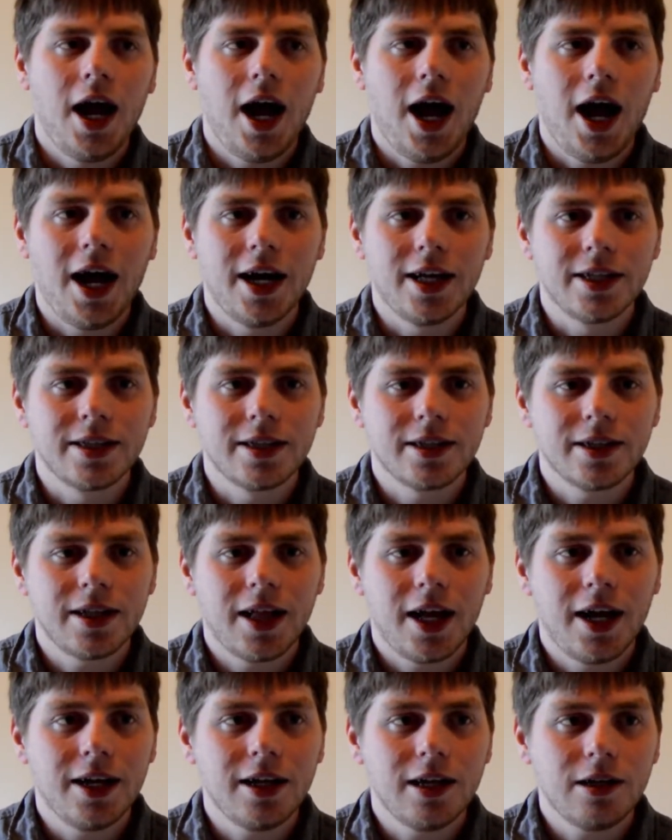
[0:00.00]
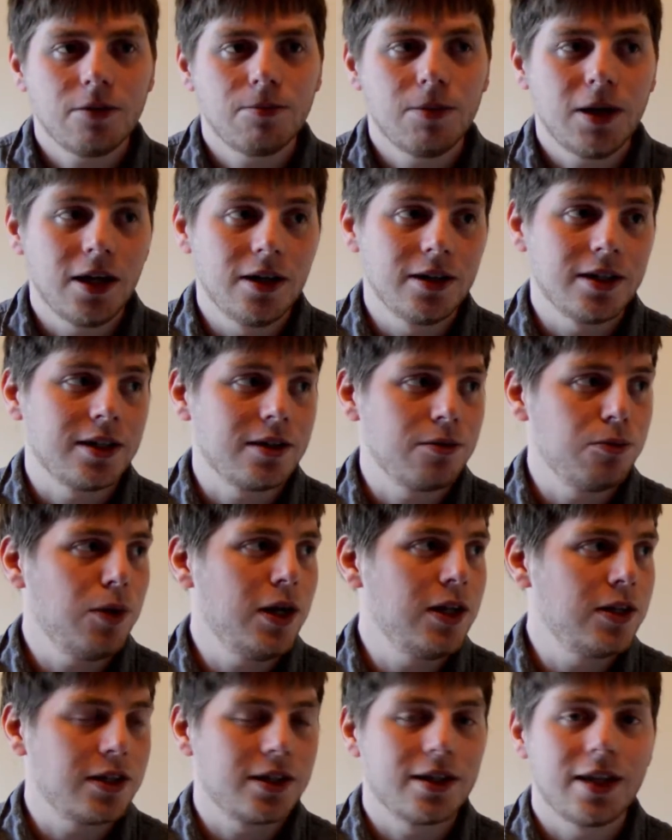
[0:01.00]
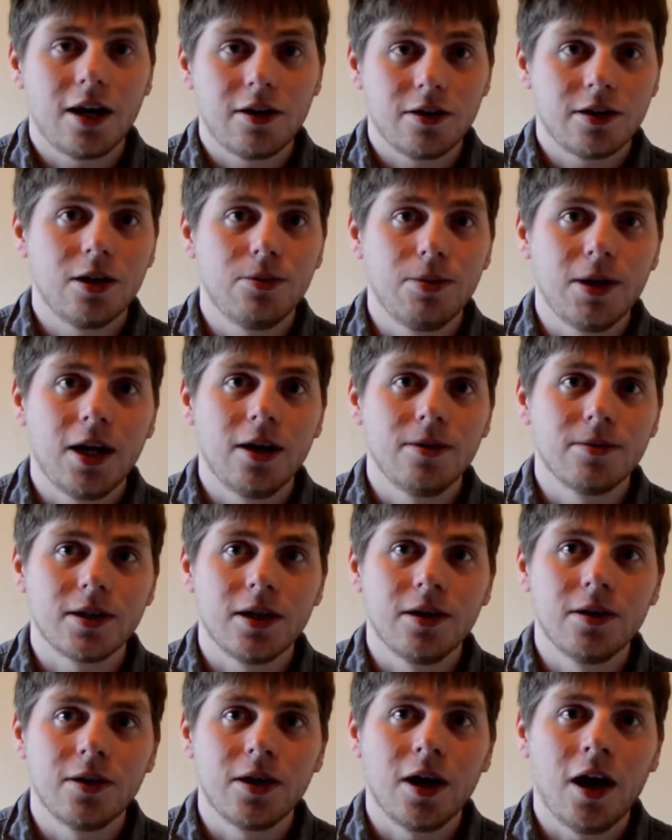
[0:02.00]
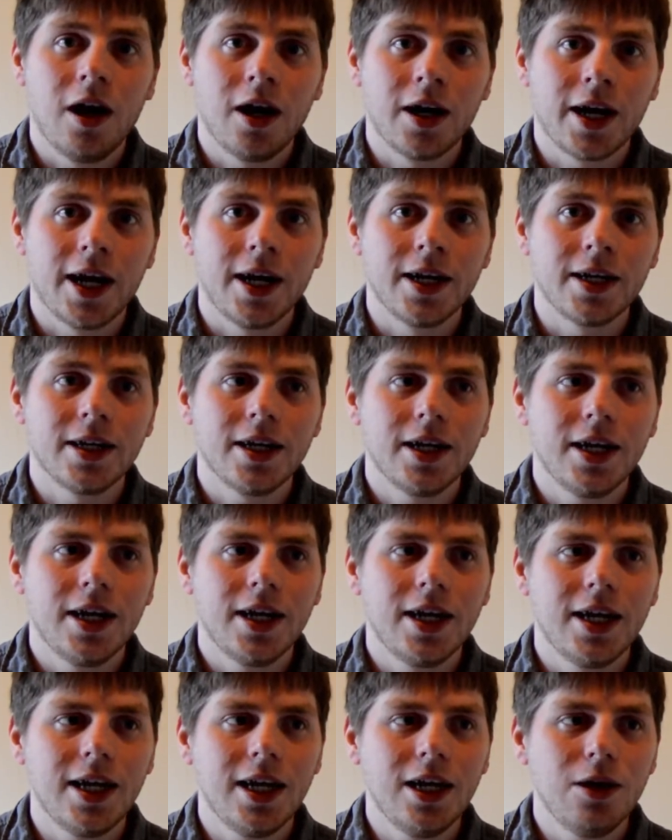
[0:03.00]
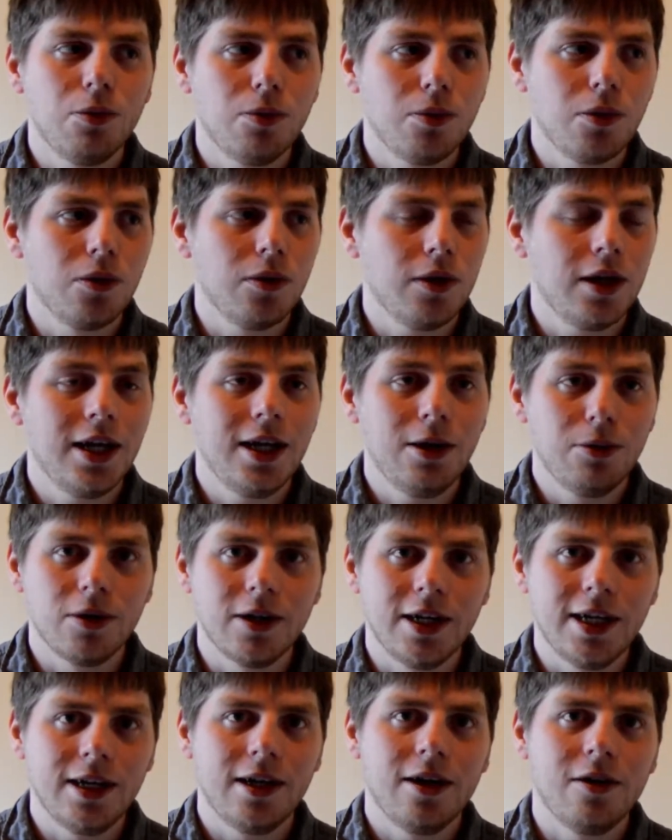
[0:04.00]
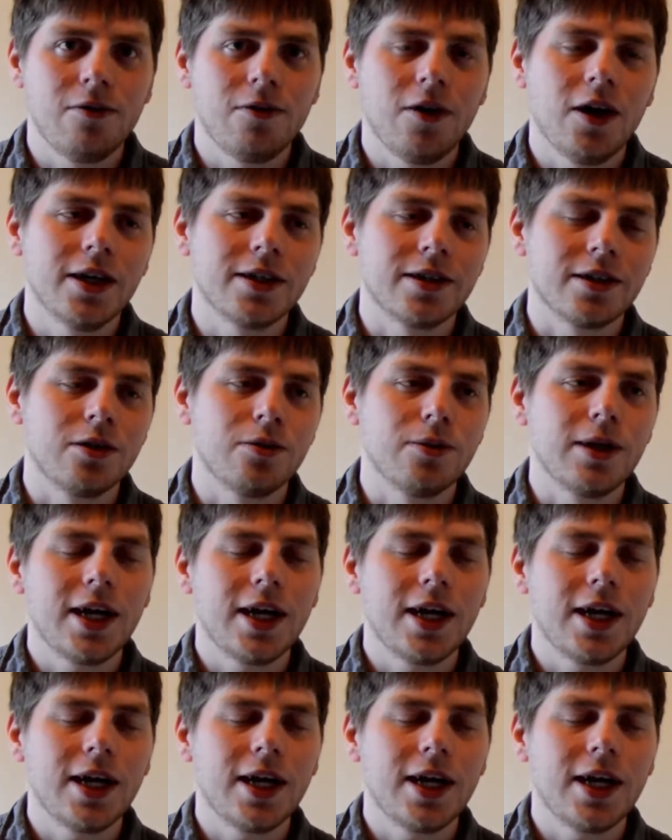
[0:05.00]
And that because once Naruto becomes a Hokage, he will need an advisor.